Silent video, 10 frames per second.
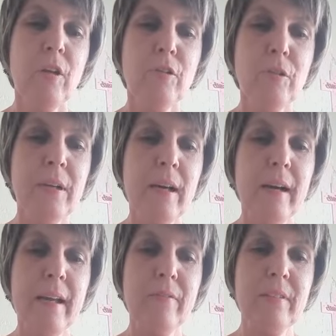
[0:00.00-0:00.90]
You and
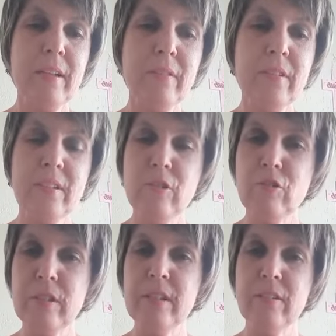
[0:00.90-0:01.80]
I have never seen
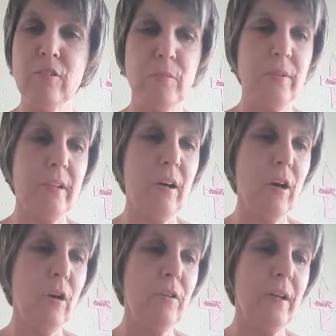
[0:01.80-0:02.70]
Jesus with our
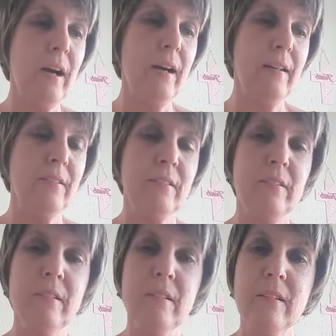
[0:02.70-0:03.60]
own eyes,
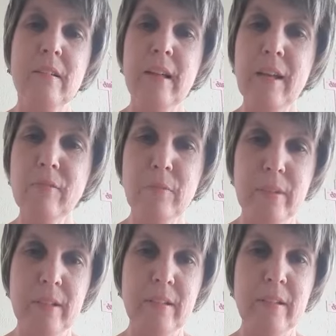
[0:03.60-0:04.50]
have
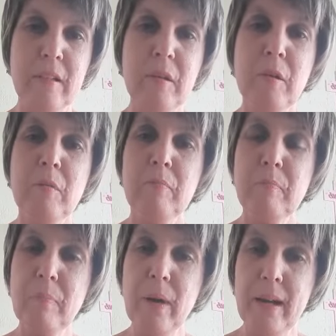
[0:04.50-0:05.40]
we?
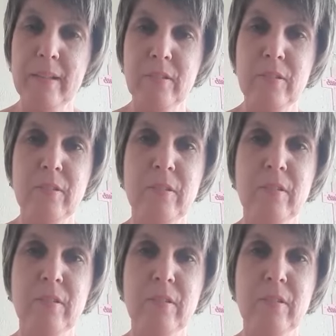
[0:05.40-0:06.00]
But